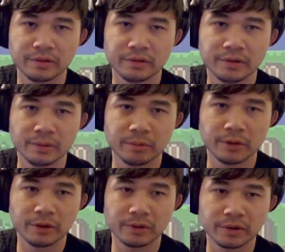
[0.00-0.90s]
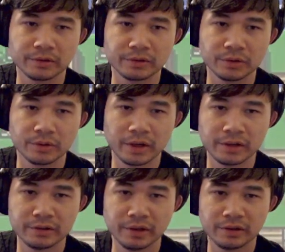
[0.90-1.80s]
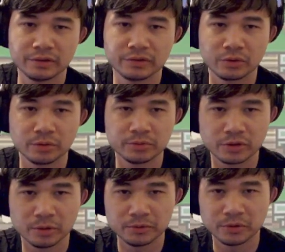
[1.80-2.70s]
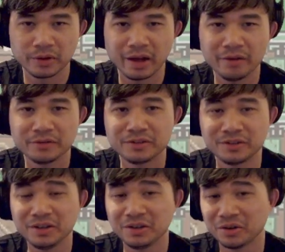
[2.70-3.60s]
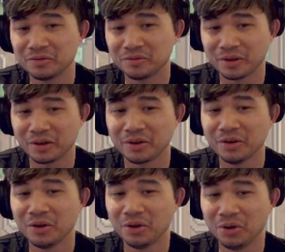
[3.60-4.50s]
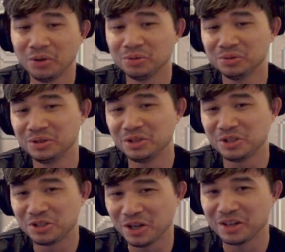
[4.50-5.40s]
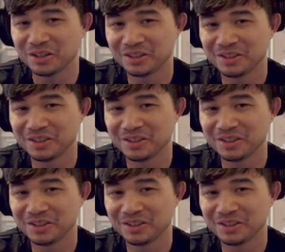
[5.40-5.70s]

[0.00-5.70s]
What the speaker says: Yep, okay, so I can take the Storm Sculptor. They have City on Fire. Holy shit.